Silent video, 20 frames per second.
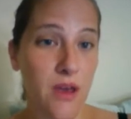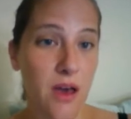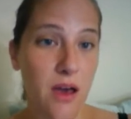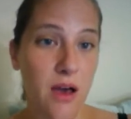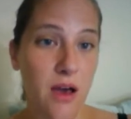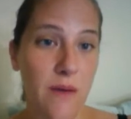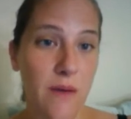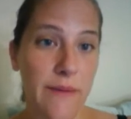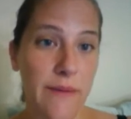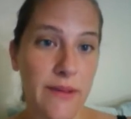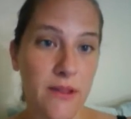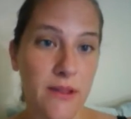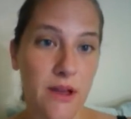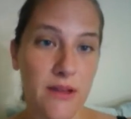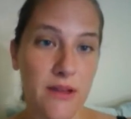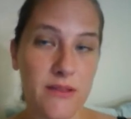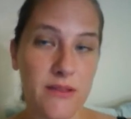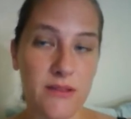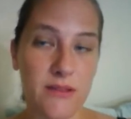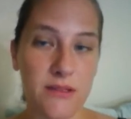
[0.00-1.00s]
I
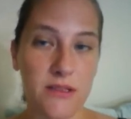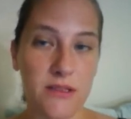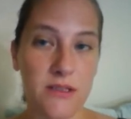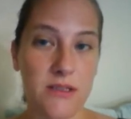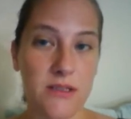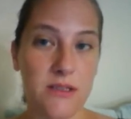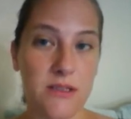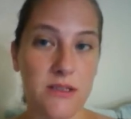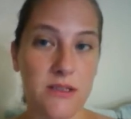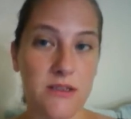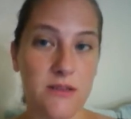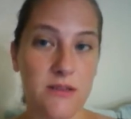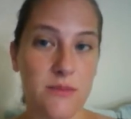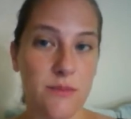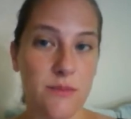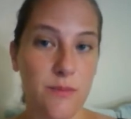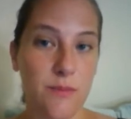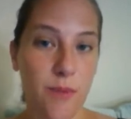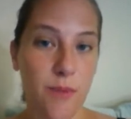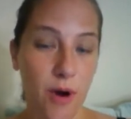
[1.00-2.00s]
lost
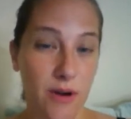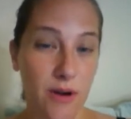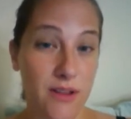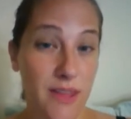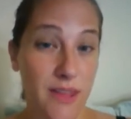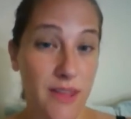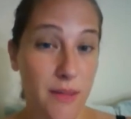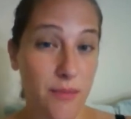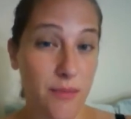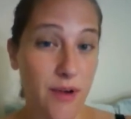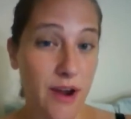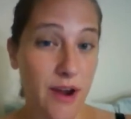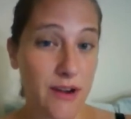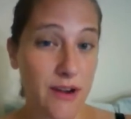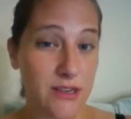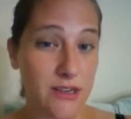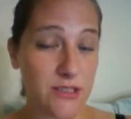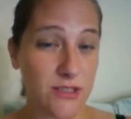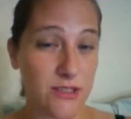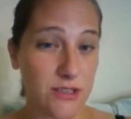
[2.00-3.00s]
part of that prior
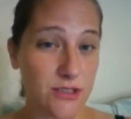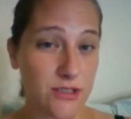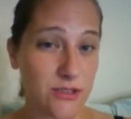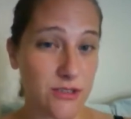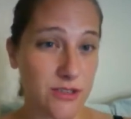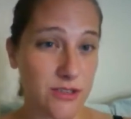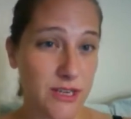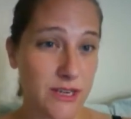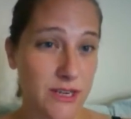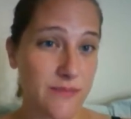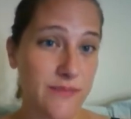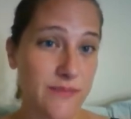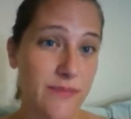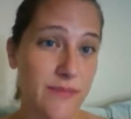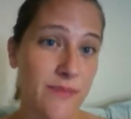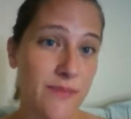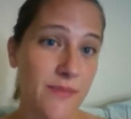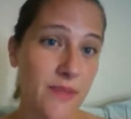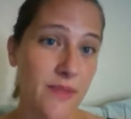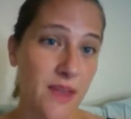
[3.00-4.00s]
to surgery
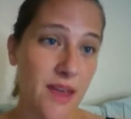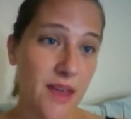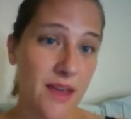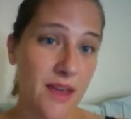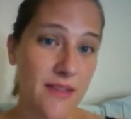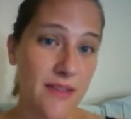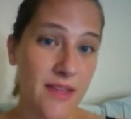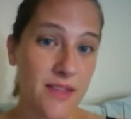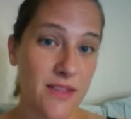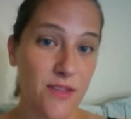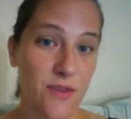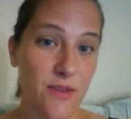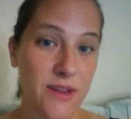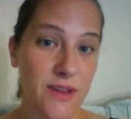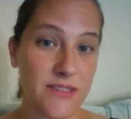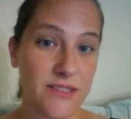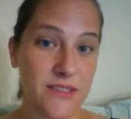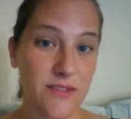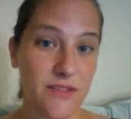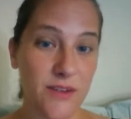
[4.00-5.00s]
and then the
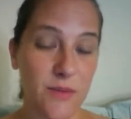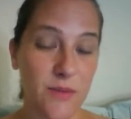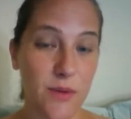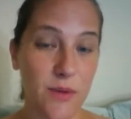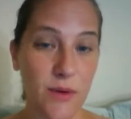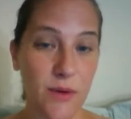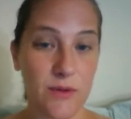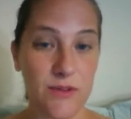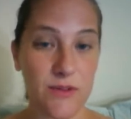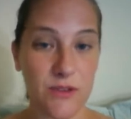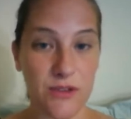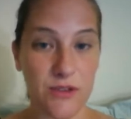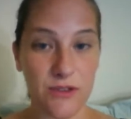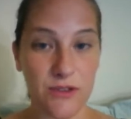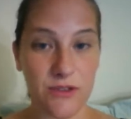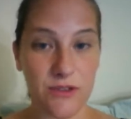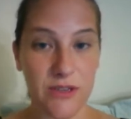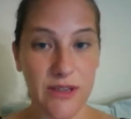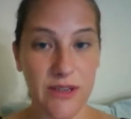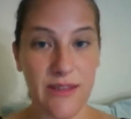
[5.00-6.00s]
rest of it
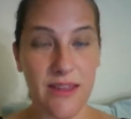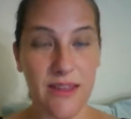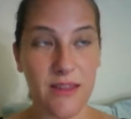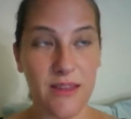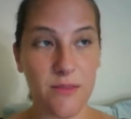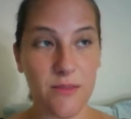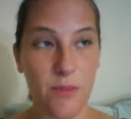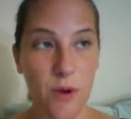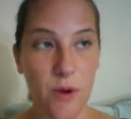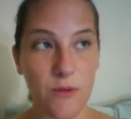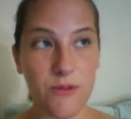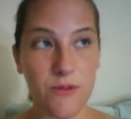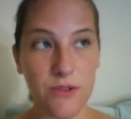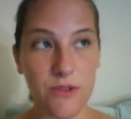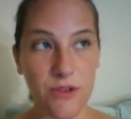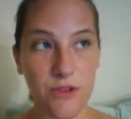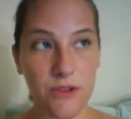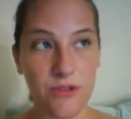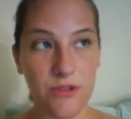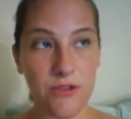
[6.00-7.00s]
post-surgery. I think
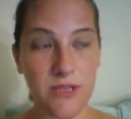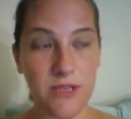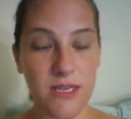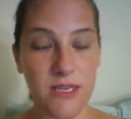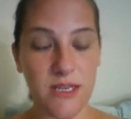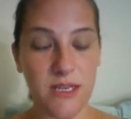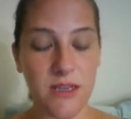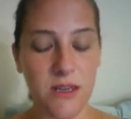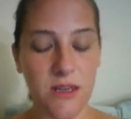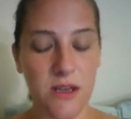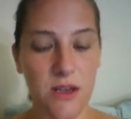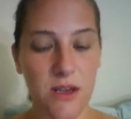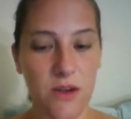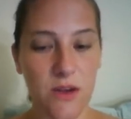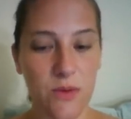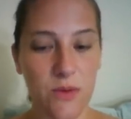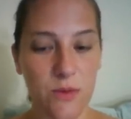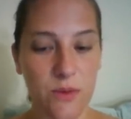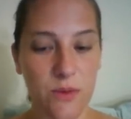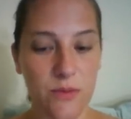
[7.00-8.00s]
post-surgery
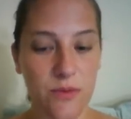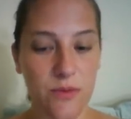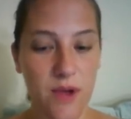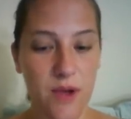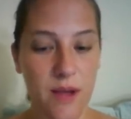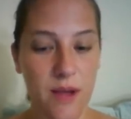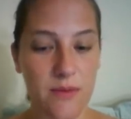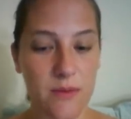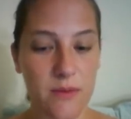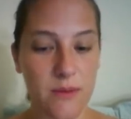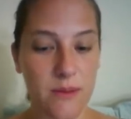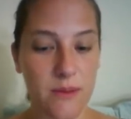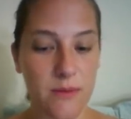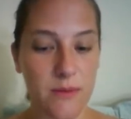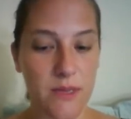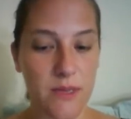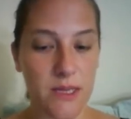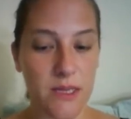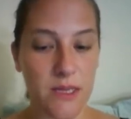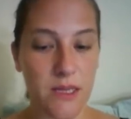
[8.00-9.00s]
would probably
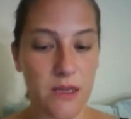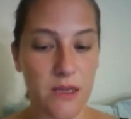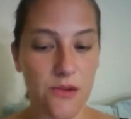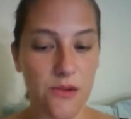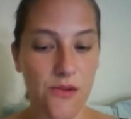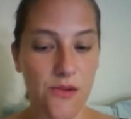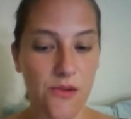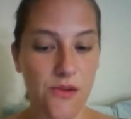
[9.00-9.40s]
be,